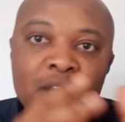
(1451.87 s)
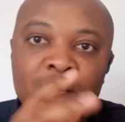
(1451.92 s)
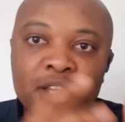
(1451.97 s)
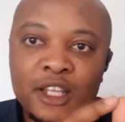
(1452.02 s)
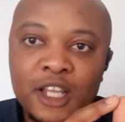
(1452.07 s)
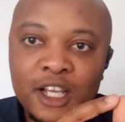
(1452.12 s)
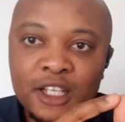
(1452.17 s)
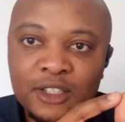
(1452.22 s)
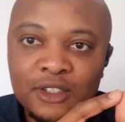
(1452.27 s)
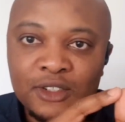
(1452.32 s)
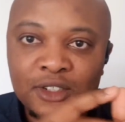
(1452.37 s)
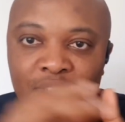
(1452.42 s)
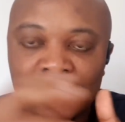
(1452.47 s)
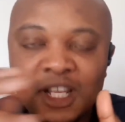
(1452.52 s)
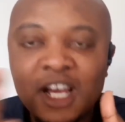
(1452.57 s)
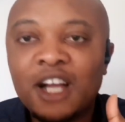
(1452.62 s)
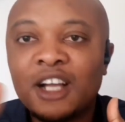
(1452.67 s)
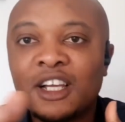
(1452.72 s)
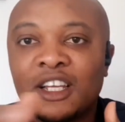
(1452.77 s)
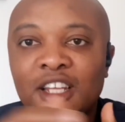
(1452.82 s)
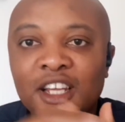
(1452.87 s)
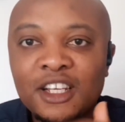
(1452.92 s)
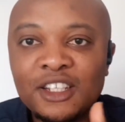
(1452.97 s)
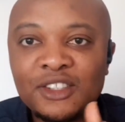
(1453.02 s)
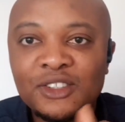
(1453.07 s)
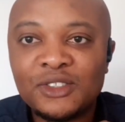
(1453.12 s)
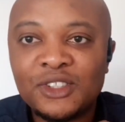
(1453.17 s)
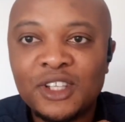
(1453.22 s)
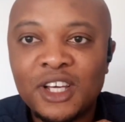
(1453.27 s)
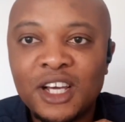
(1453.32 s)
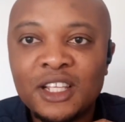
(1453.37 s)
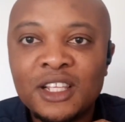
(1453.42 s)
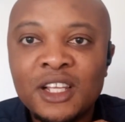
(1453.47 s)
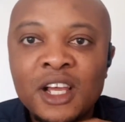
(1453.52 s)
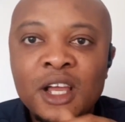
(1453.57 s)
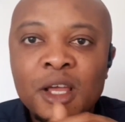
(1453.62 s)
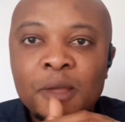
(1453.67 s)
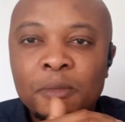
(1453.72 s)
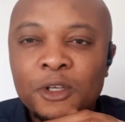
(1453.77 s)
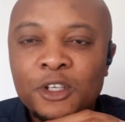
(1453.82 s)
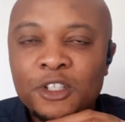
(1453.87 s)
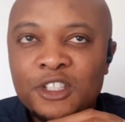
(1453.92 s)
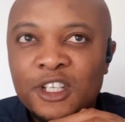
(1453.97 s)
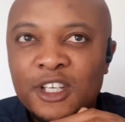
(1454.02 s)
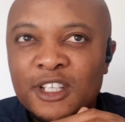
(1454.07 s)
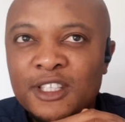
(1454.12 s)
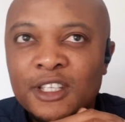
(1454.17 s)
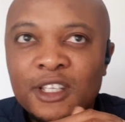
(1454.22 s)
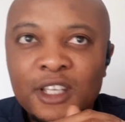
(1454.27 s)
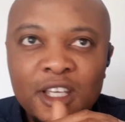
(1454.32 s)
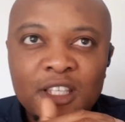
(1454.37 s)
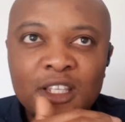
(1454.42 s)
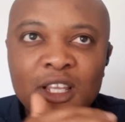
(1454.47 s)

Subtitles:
How can I do this? How can I do that? Because you're